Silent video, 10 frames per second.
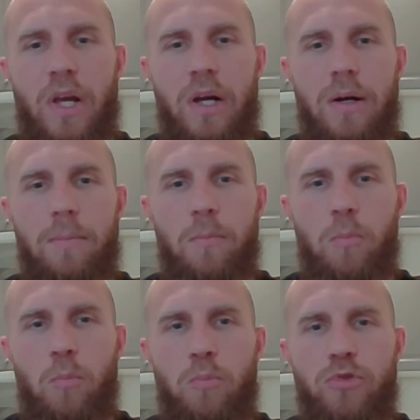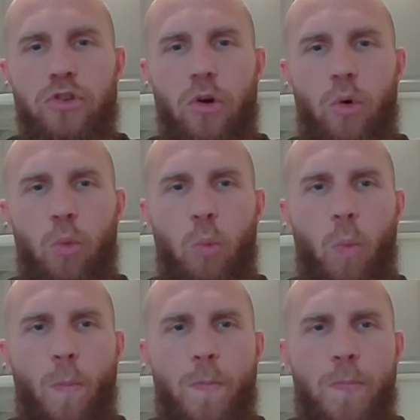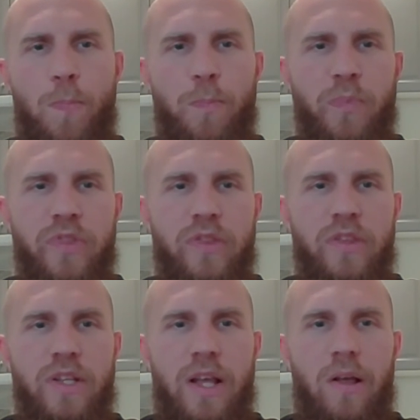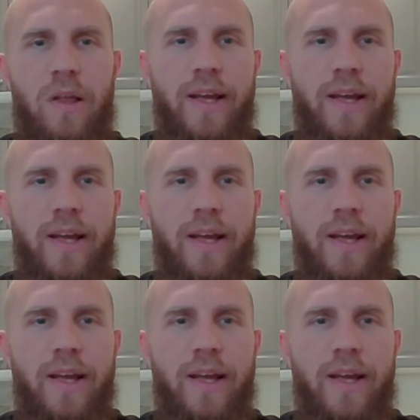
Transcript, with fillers: Um, so Danelle